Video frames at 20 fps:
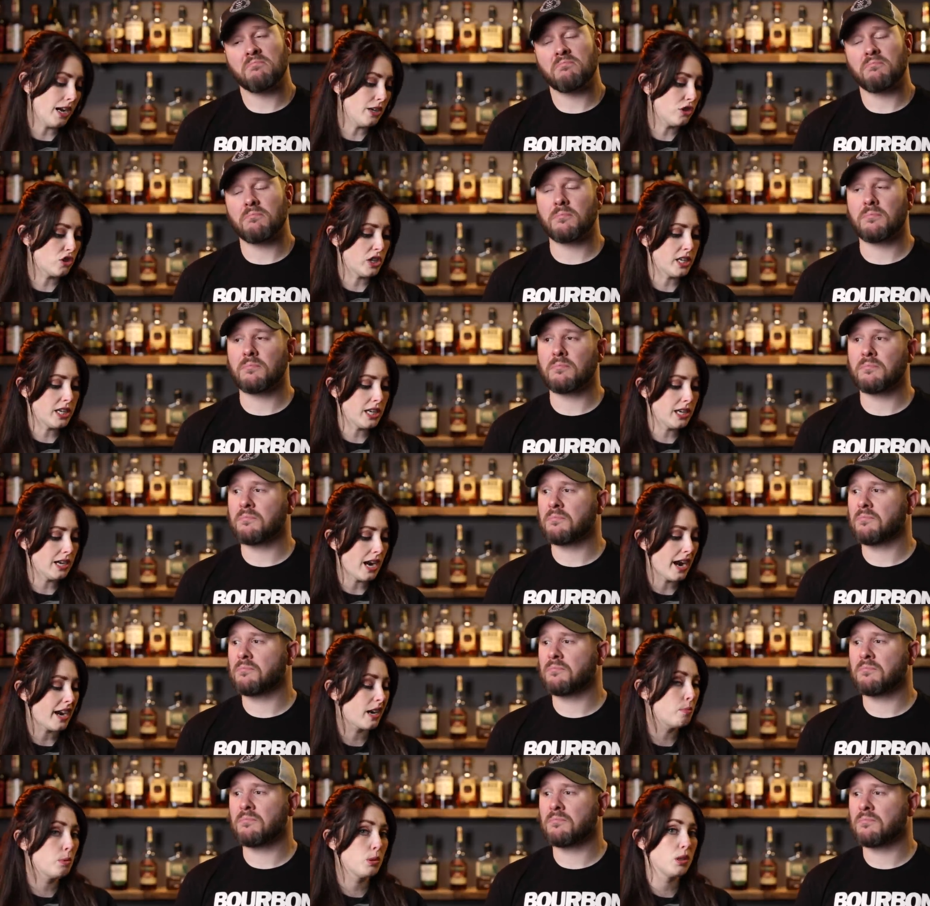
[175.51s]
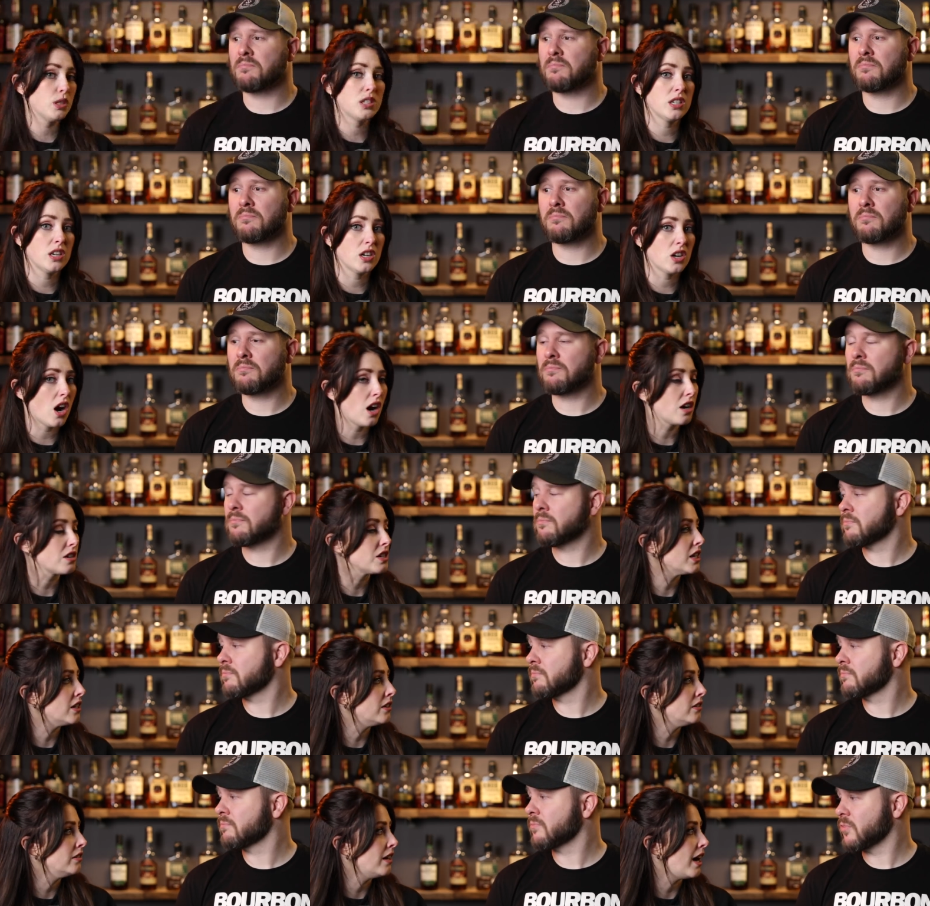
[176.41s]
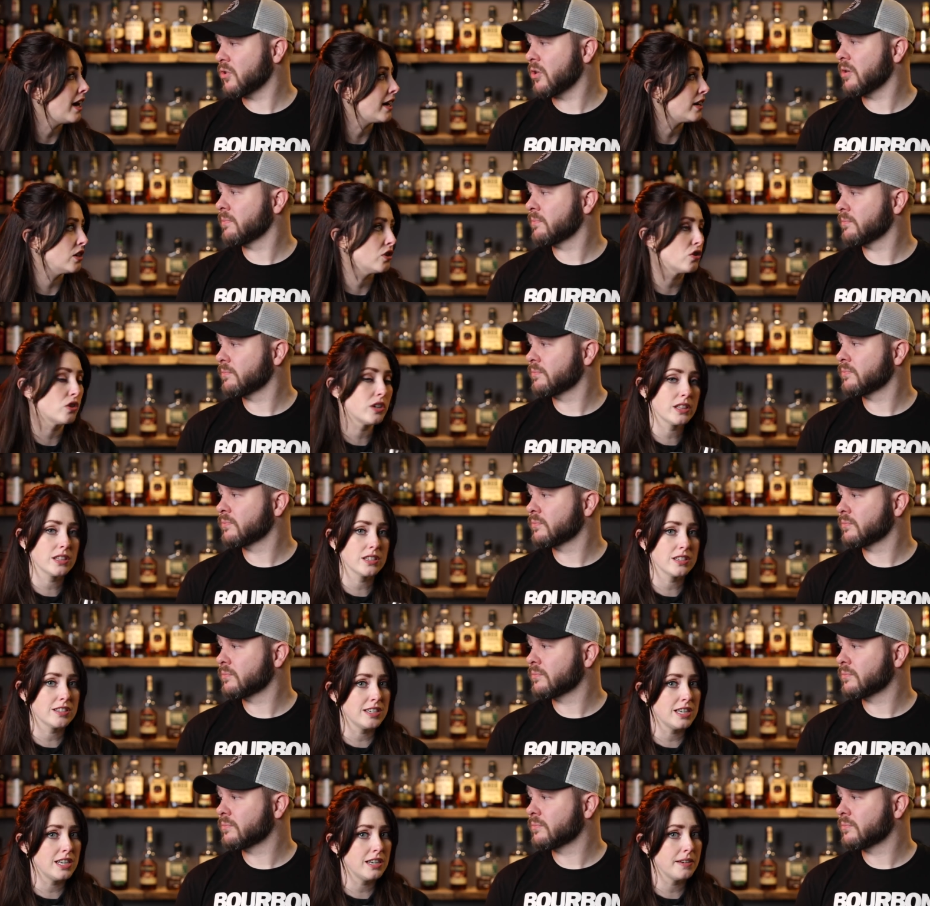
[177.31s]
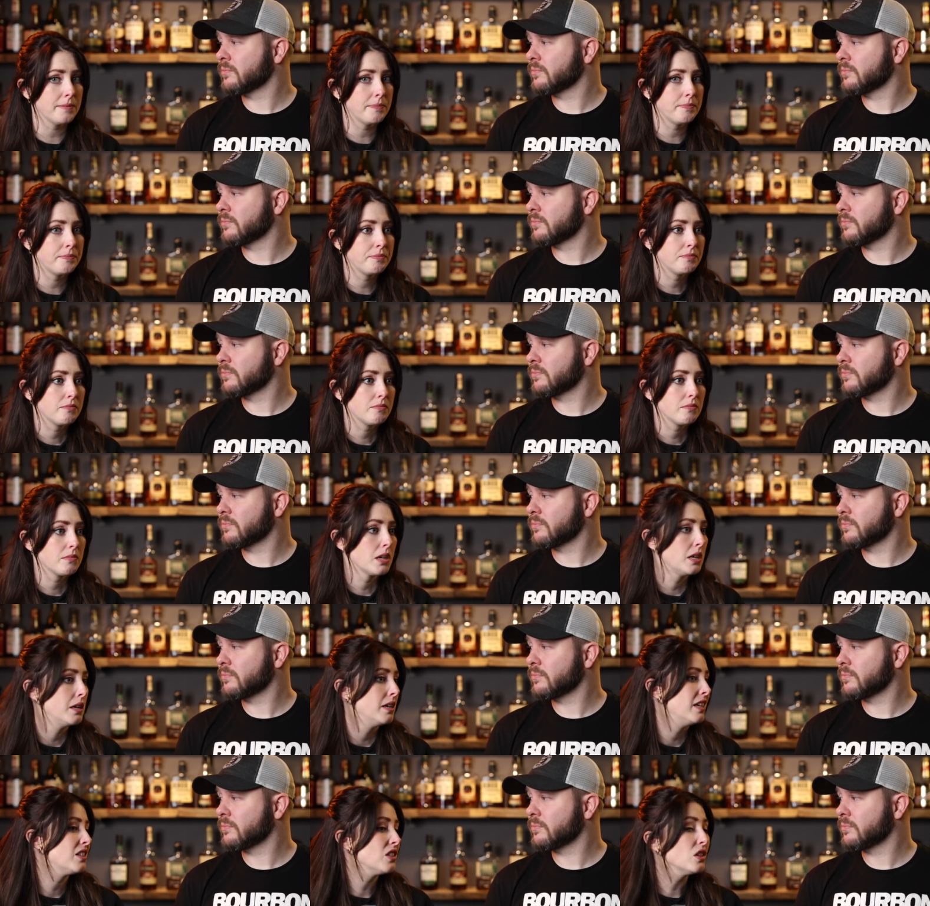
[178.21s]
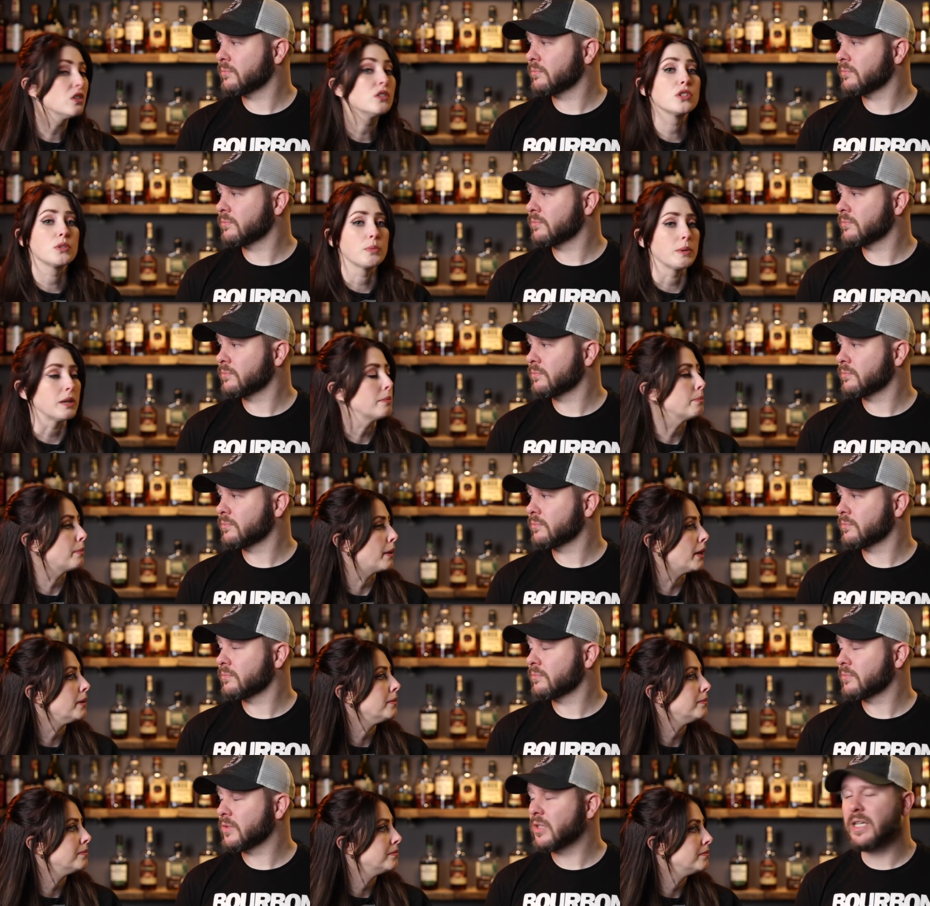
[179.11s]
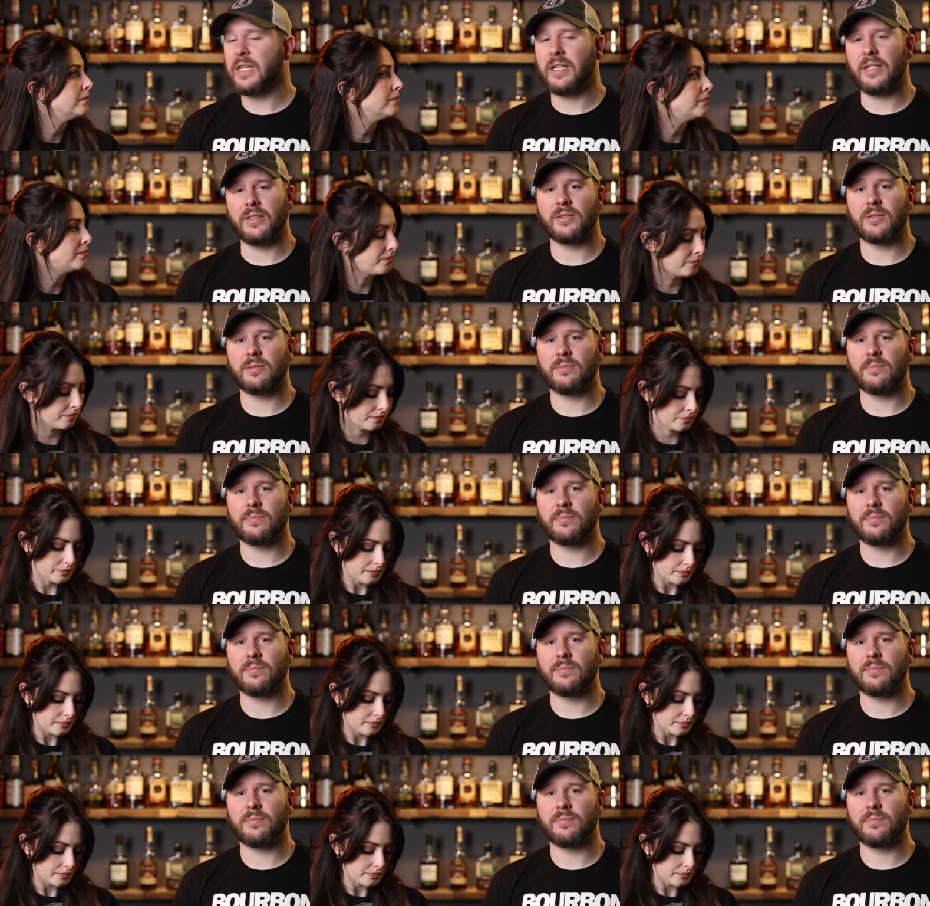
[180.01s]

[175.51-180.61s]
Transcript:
Speaker 1: I drink it. I could put this in a cocktail. Sure. I could drink this neat. It's a little sweet, but. It is.